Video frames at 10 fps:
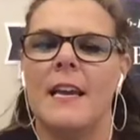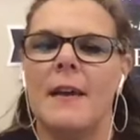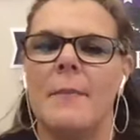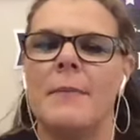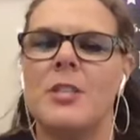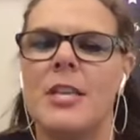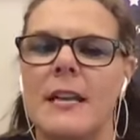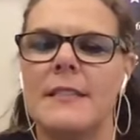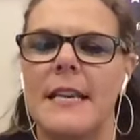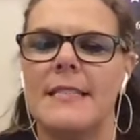
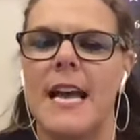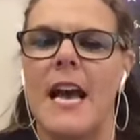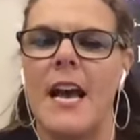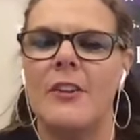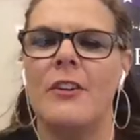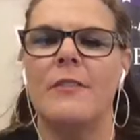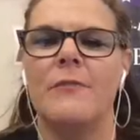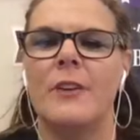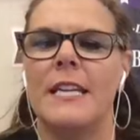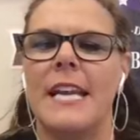Michelle says
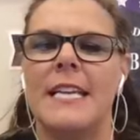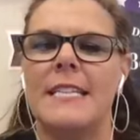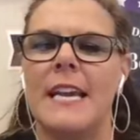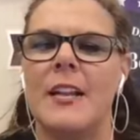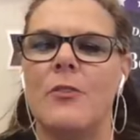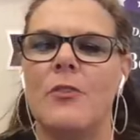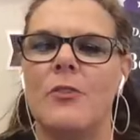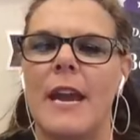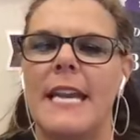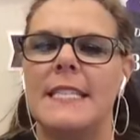140 days. I know,
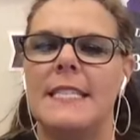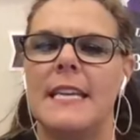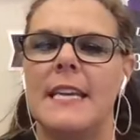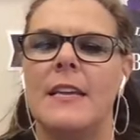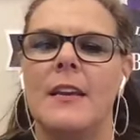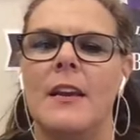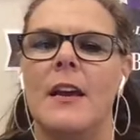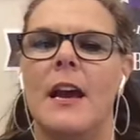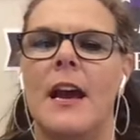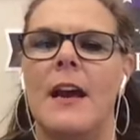crazy.
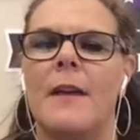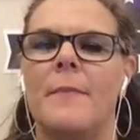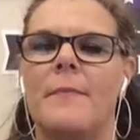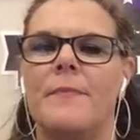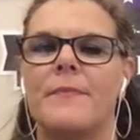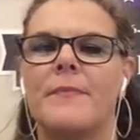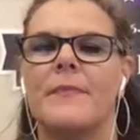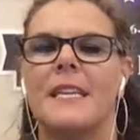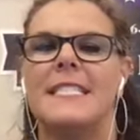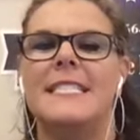Um,
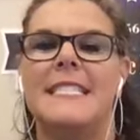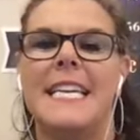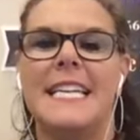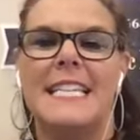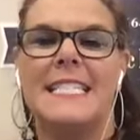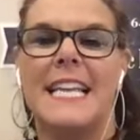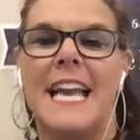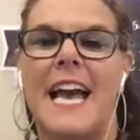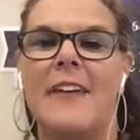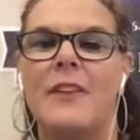Dina's going to
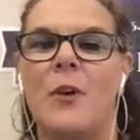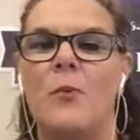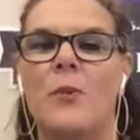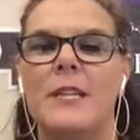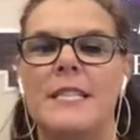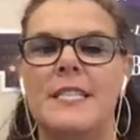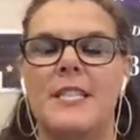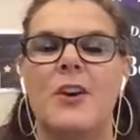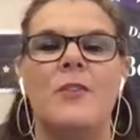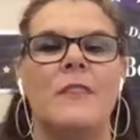have a wood
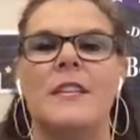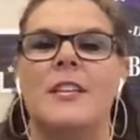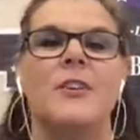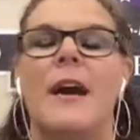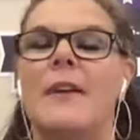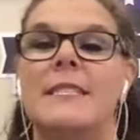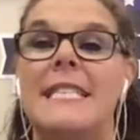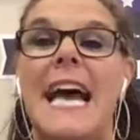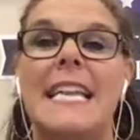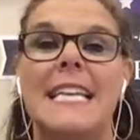stove in the new house.
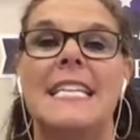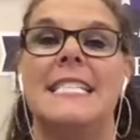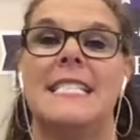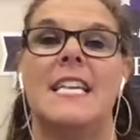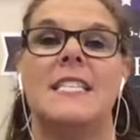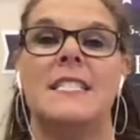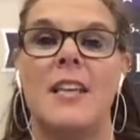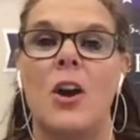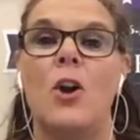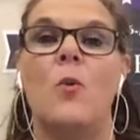That is
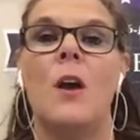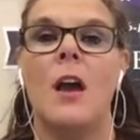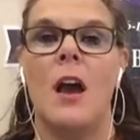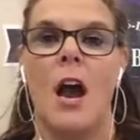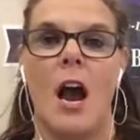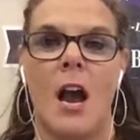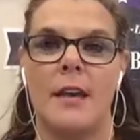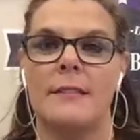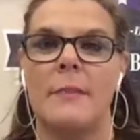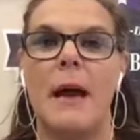so
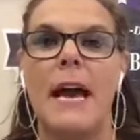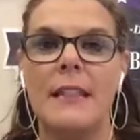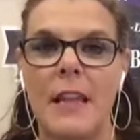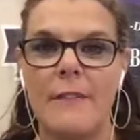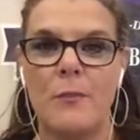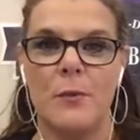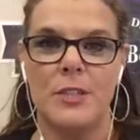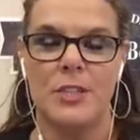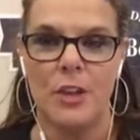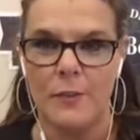awesome. I love a wood
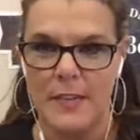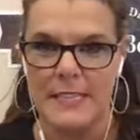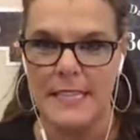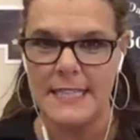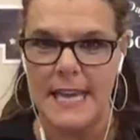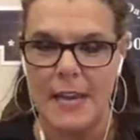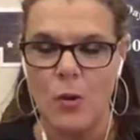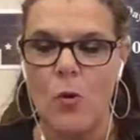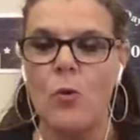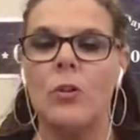stove because it's that
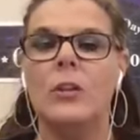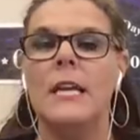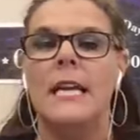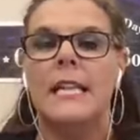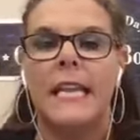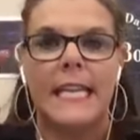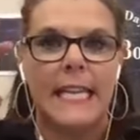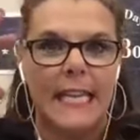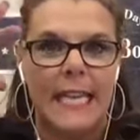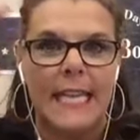whole like it
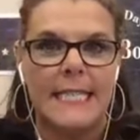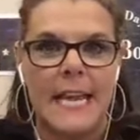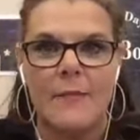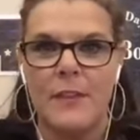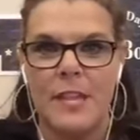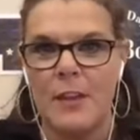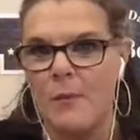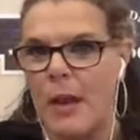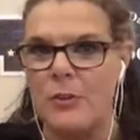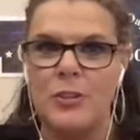heats everything
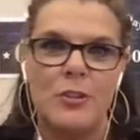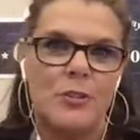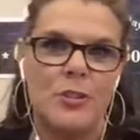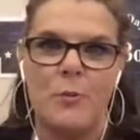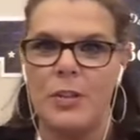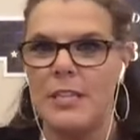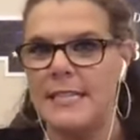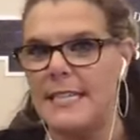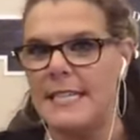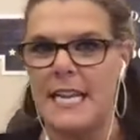around you. So when you
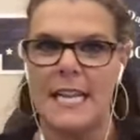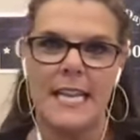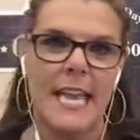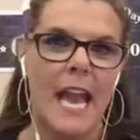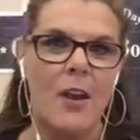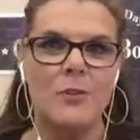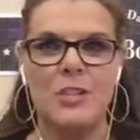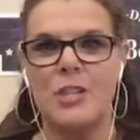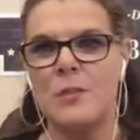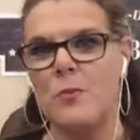sit down on the couch,
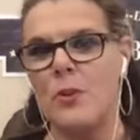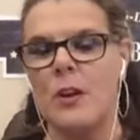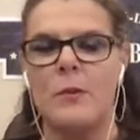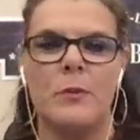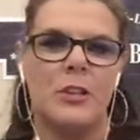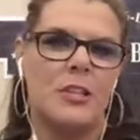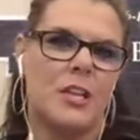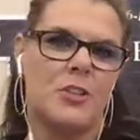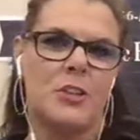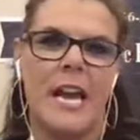it's warm. When you
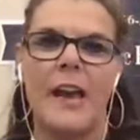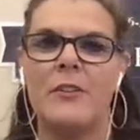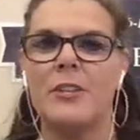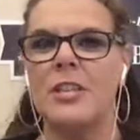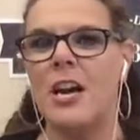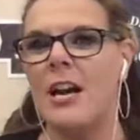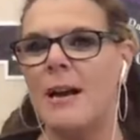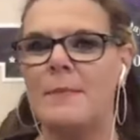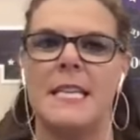touch your countertops,